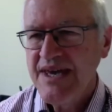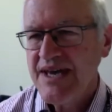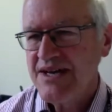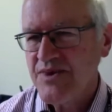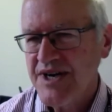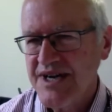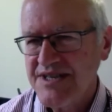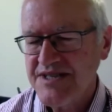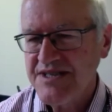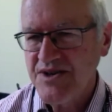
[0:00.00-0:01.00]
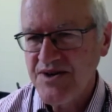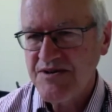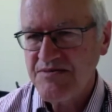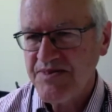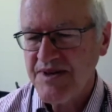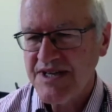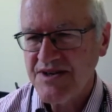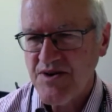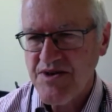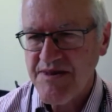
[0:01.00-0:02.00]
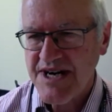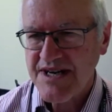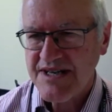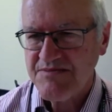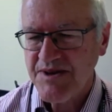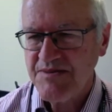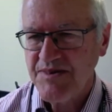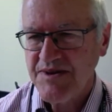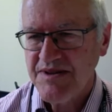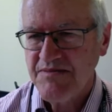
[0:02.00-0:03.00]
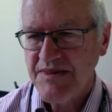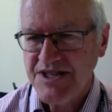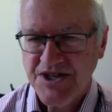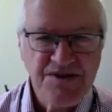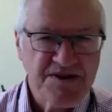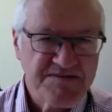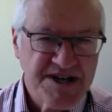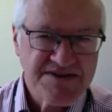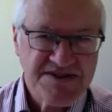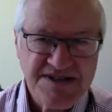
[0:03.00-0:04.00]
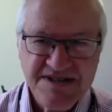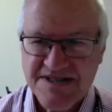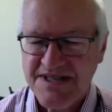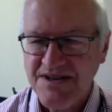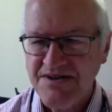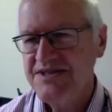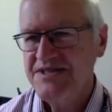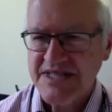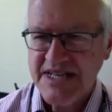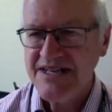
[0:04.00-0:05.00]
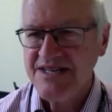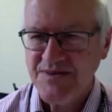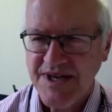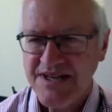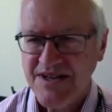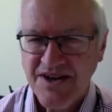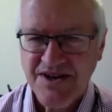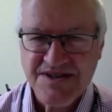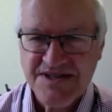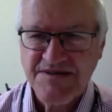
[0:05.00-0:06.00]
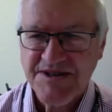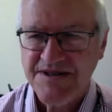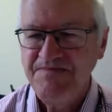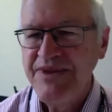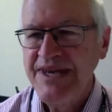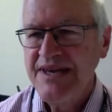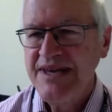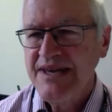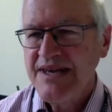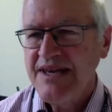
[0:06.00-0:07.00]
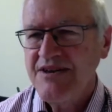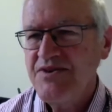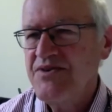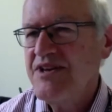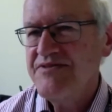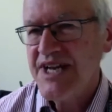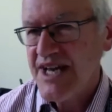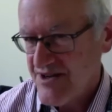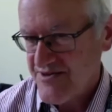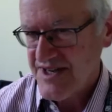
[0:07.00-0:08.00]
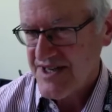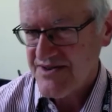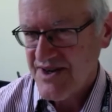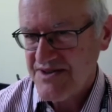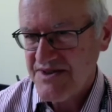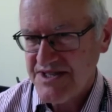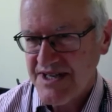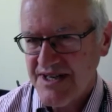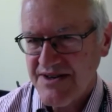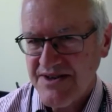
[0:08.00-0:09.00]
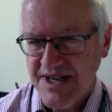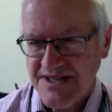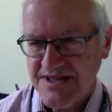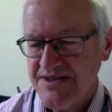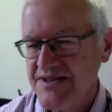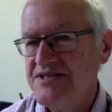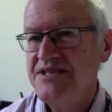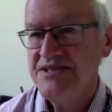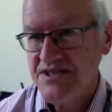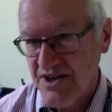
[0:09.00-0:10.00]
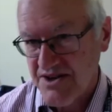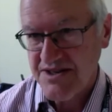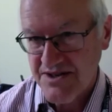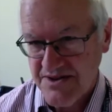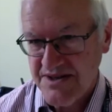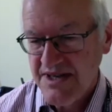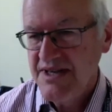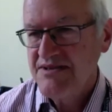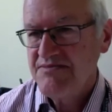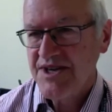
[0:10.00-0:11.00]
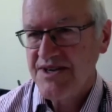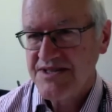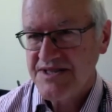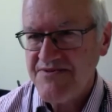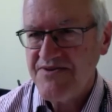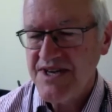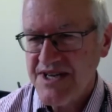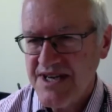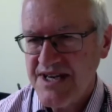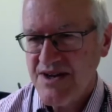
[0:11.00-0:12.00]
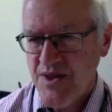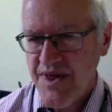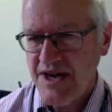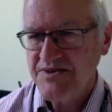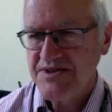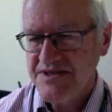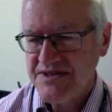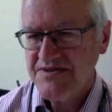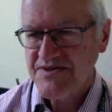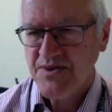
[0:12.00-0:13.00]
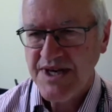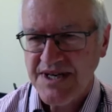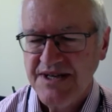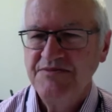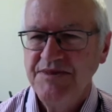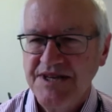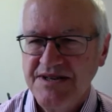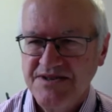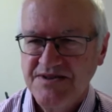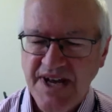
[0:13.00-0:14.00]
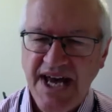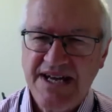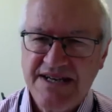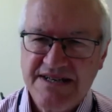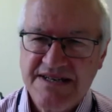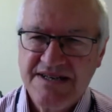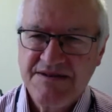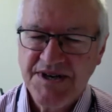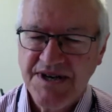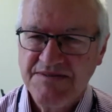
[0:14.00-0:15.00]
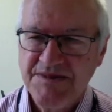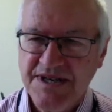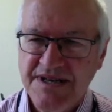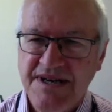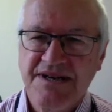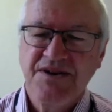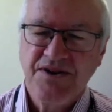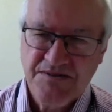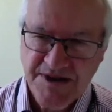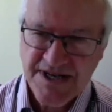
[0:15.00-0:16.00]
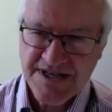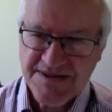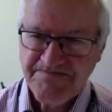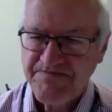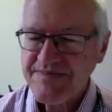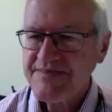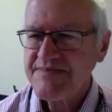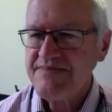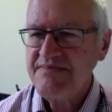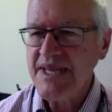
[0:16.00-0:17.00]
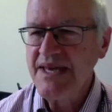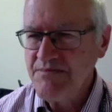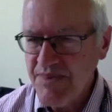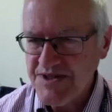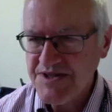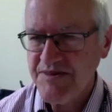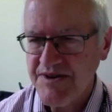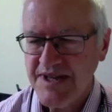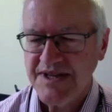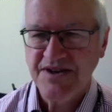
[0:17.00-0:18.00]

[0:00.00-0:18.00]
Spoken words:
And whereas in Europe and North America, people may joke about it and say, oh, this is nice, we get a longer summer. If you live in Africa around the Sahara Desert, this is not good, because every year, thousands of square kilometers of land are becoming unoccupied. Impossible, and